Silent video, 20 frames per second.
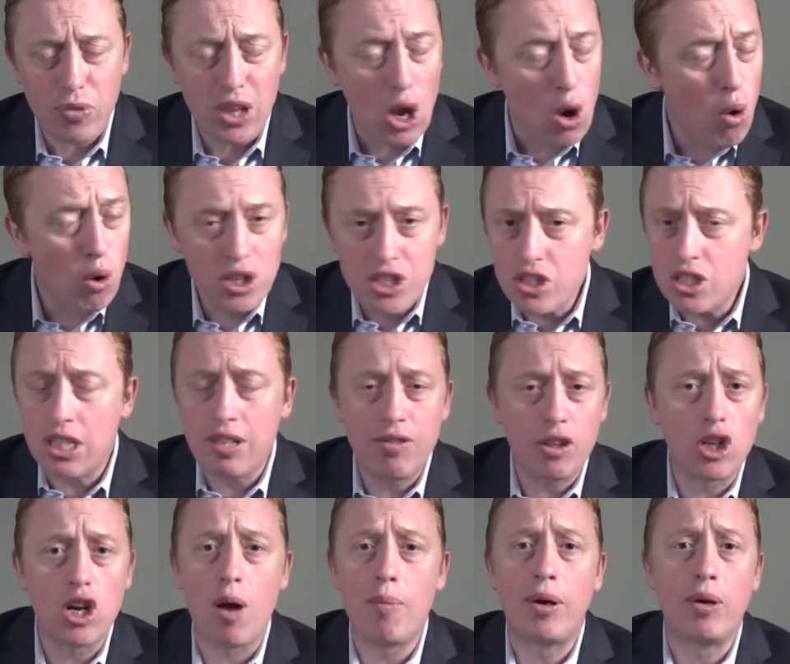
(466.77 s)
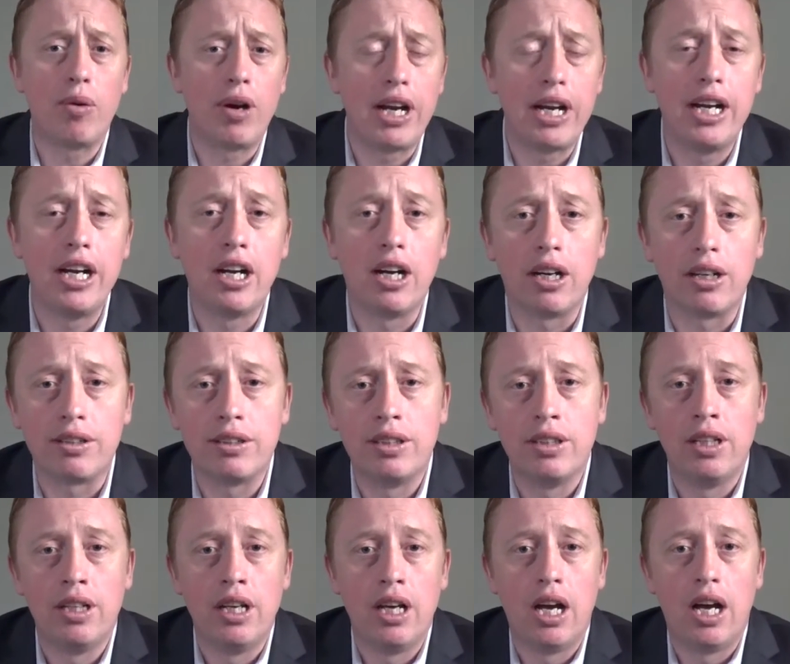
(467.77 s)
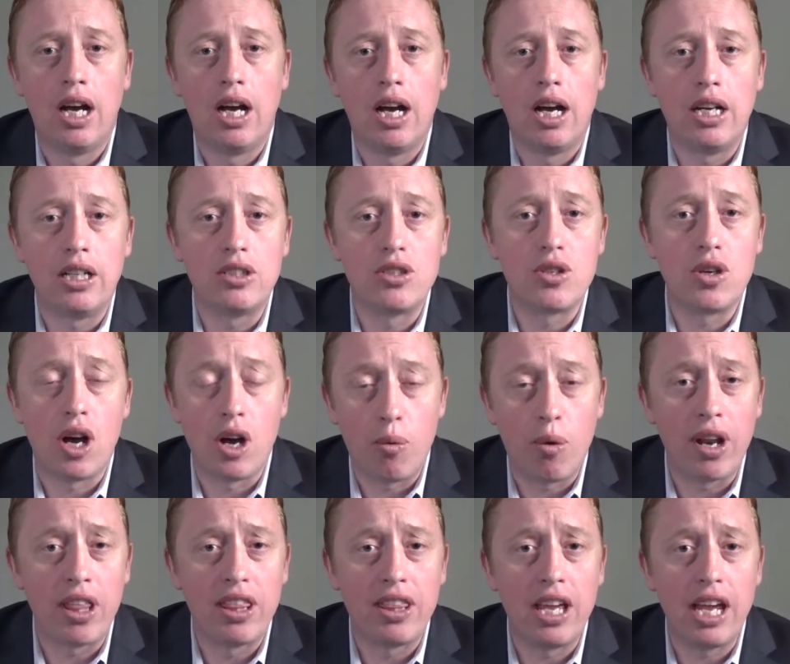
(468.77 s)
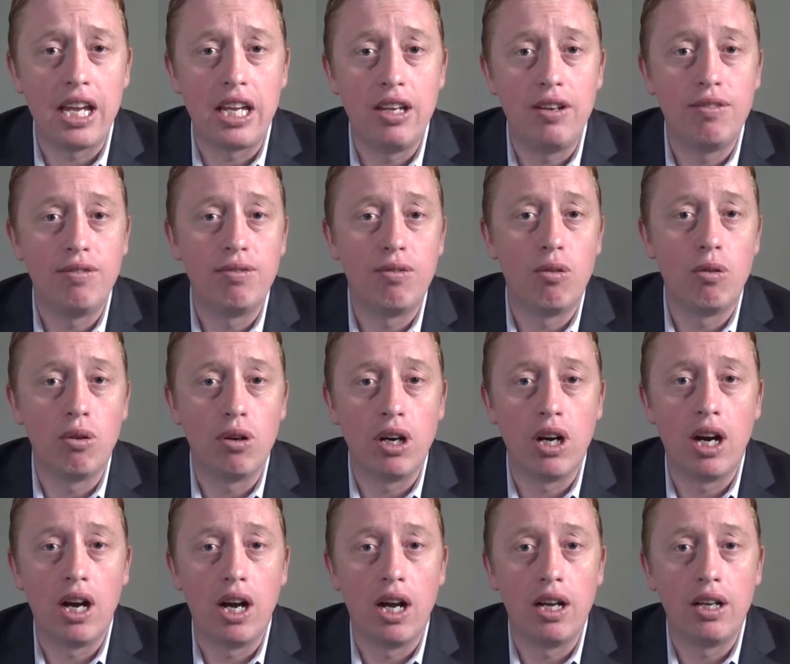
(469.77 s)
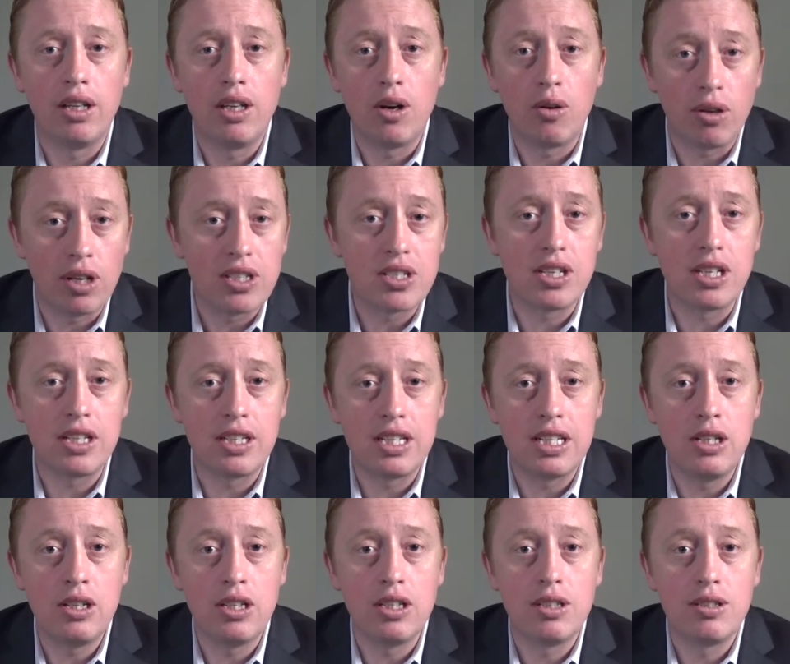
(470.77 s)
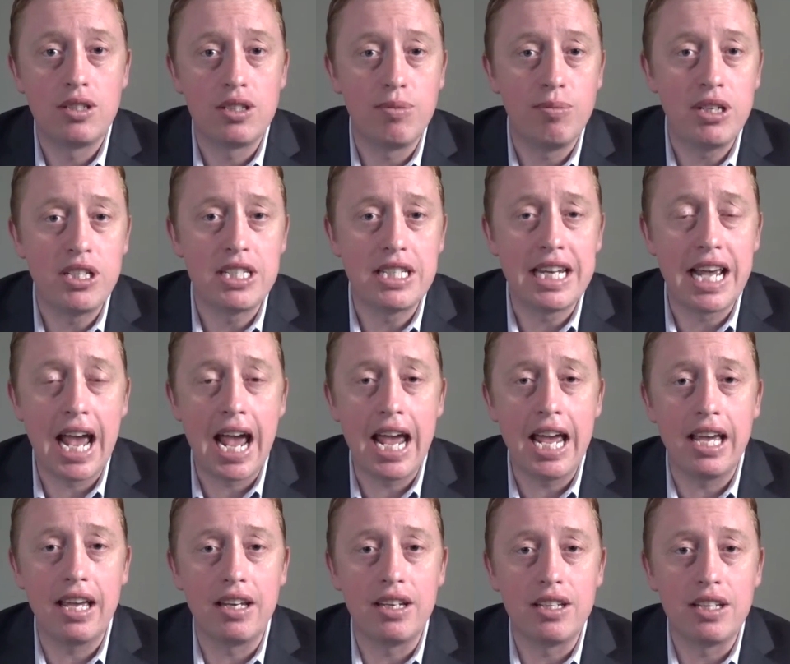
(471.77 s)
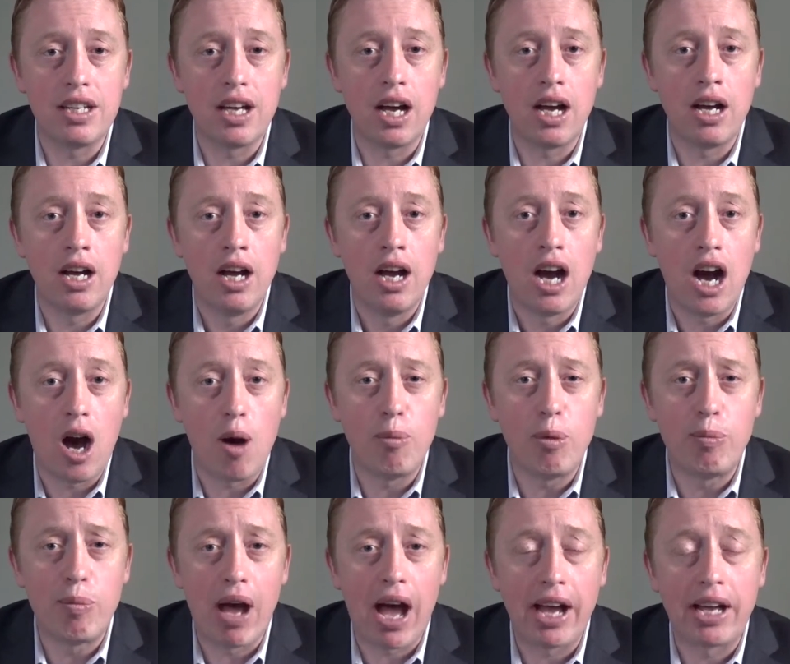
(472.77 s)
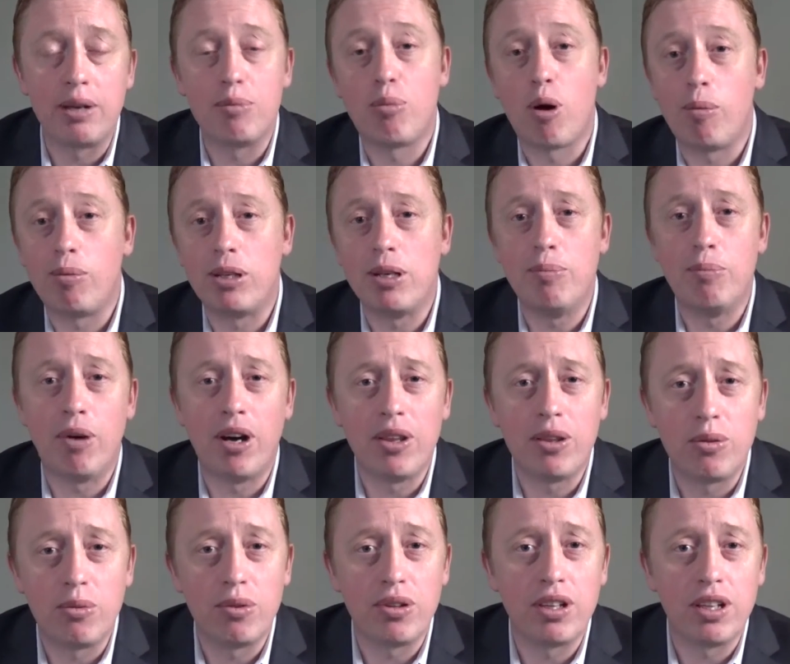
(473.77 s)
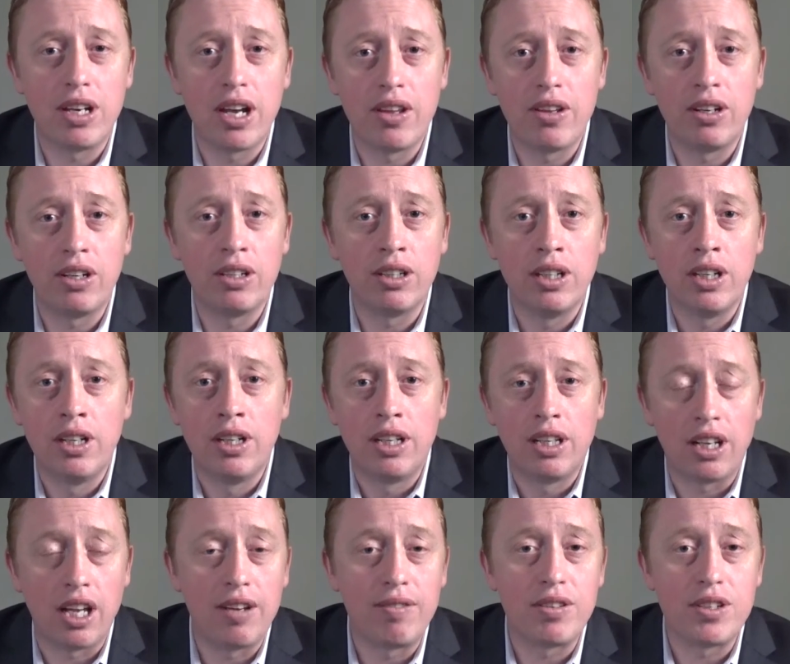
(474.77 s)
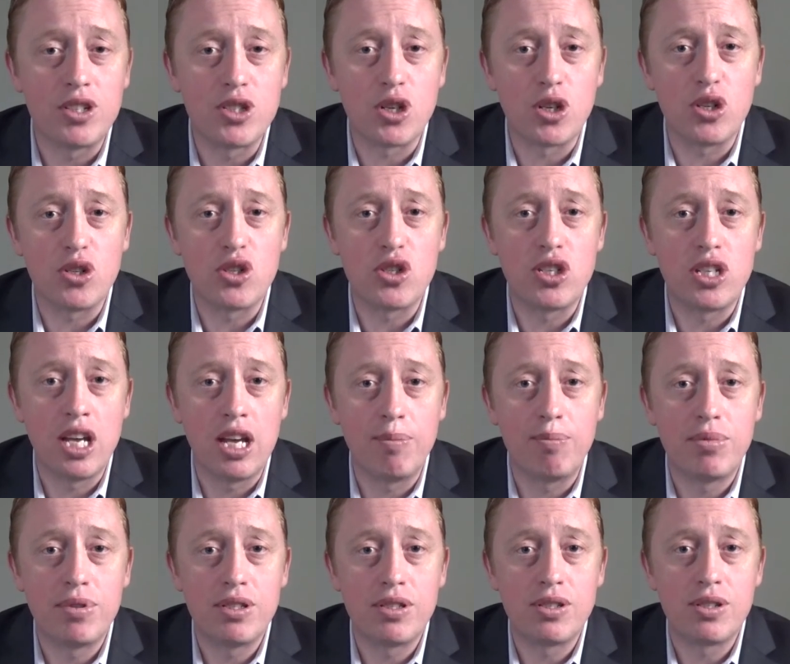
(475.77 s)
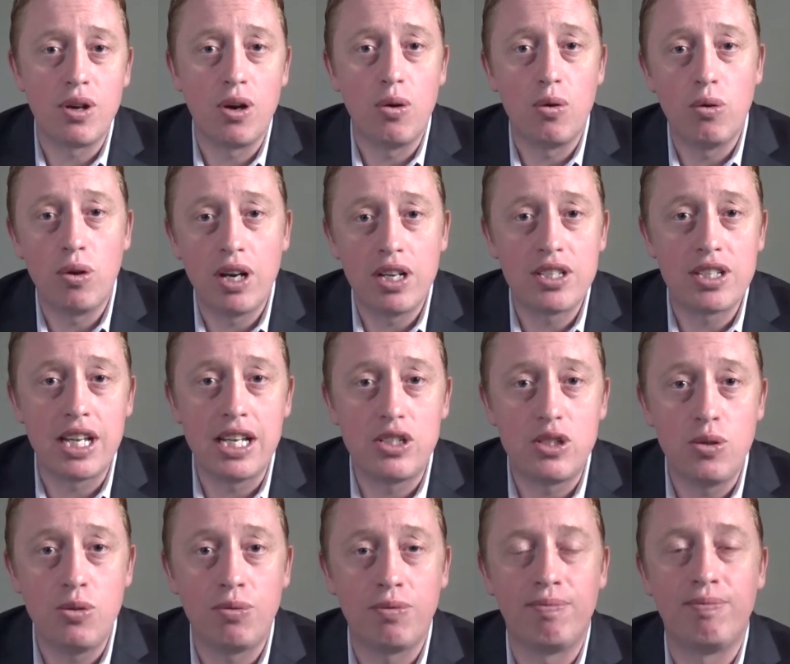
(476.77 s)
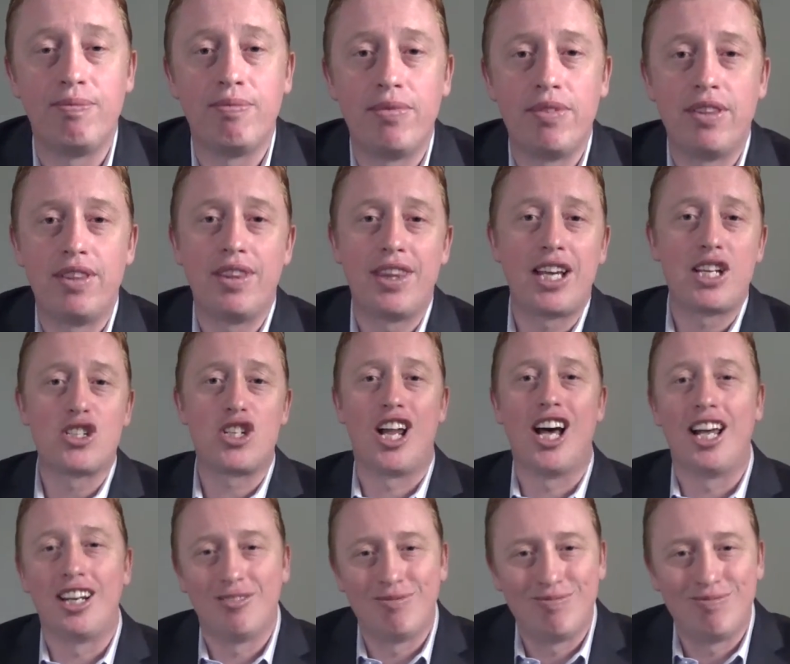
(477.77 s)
or just leave your comment right here. So I want to thank you for listening to me today, and I'll be back in probably a month with another life insurance tips. So stay tuned. Thanks a lot.